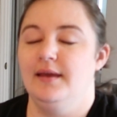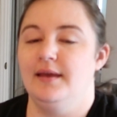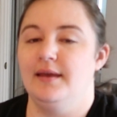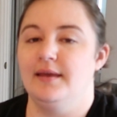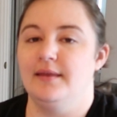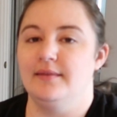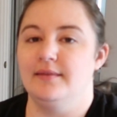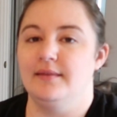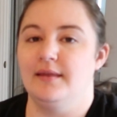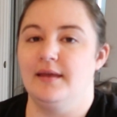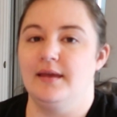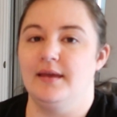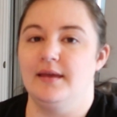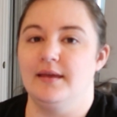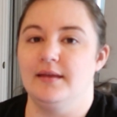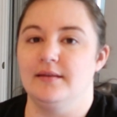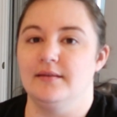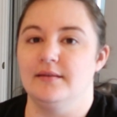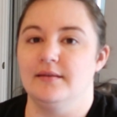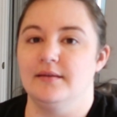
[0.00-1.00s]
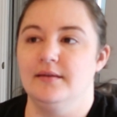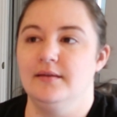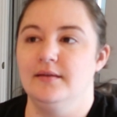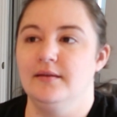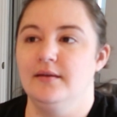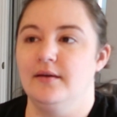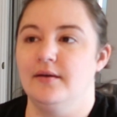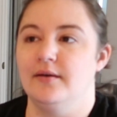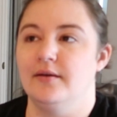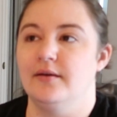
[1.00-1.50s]
And then
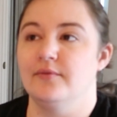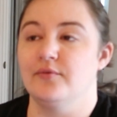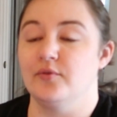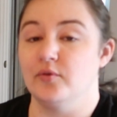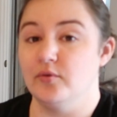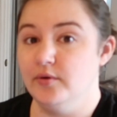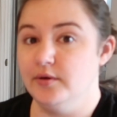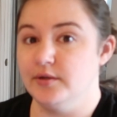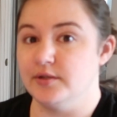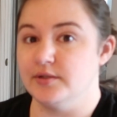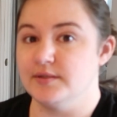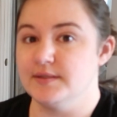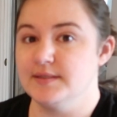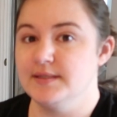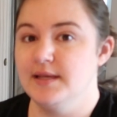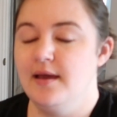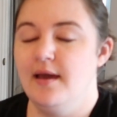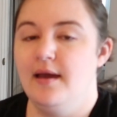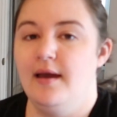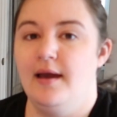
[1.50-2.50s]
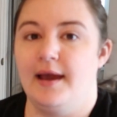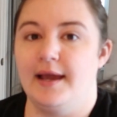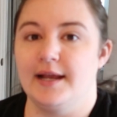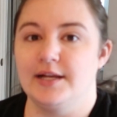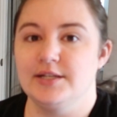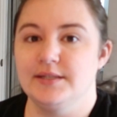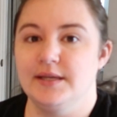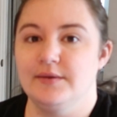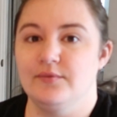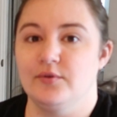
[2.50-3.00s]
for orders, I
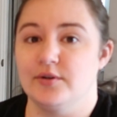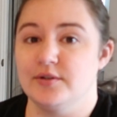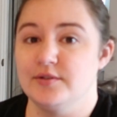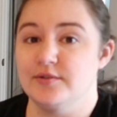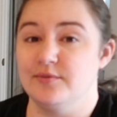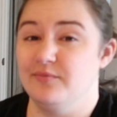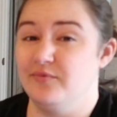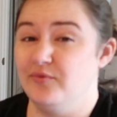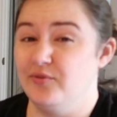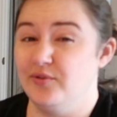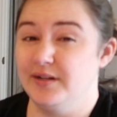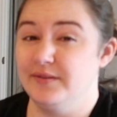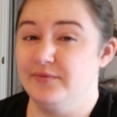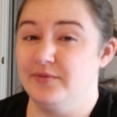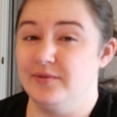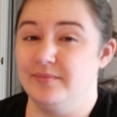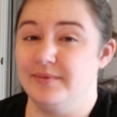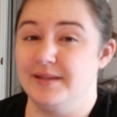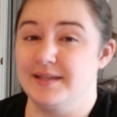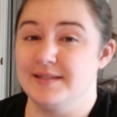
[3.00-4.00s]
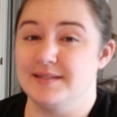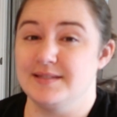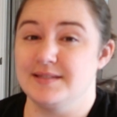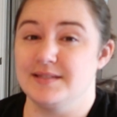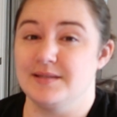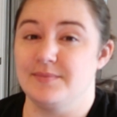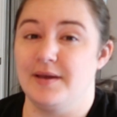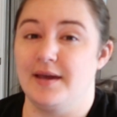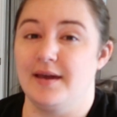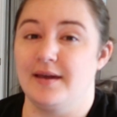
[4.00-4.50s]
actually have orders from 4 different places
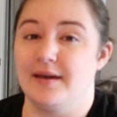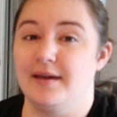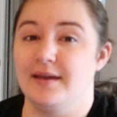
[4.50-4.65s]
to pack.